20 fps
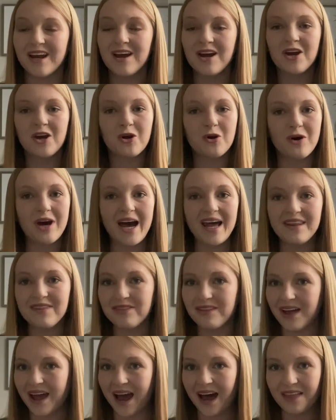go ahead and
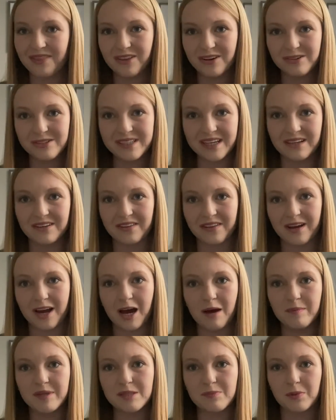add those down to the
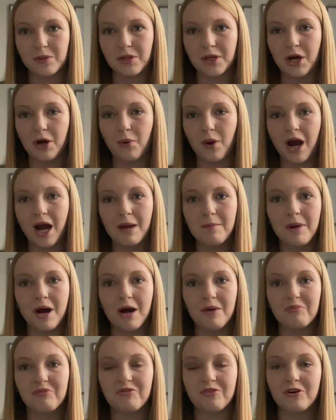comments below. I'm
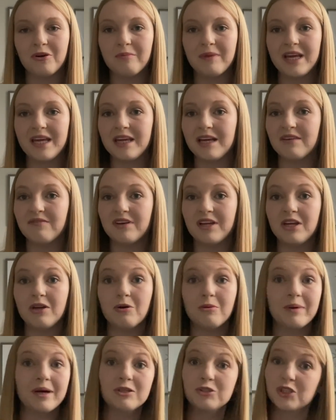up for making a video
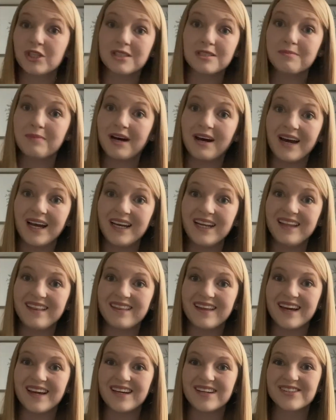about just about
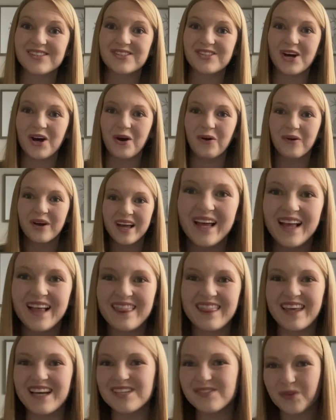anything. So
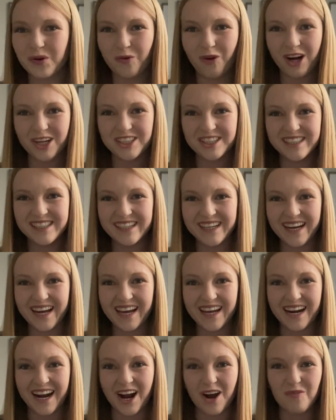thanks for watching today,
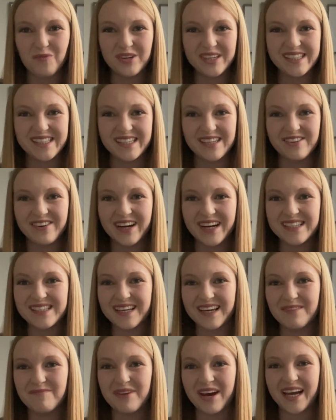and I hope to see you guys
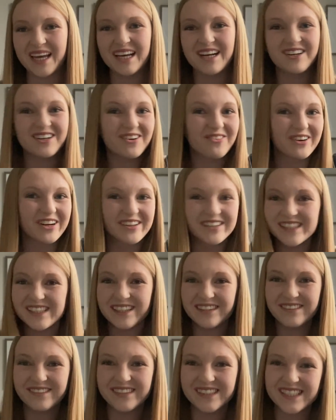again back here real
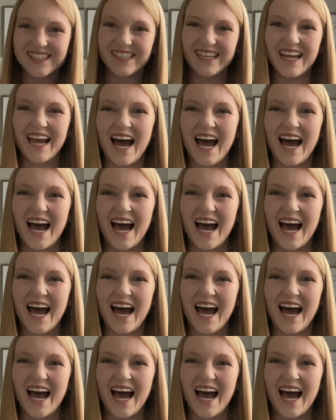soon. See ya.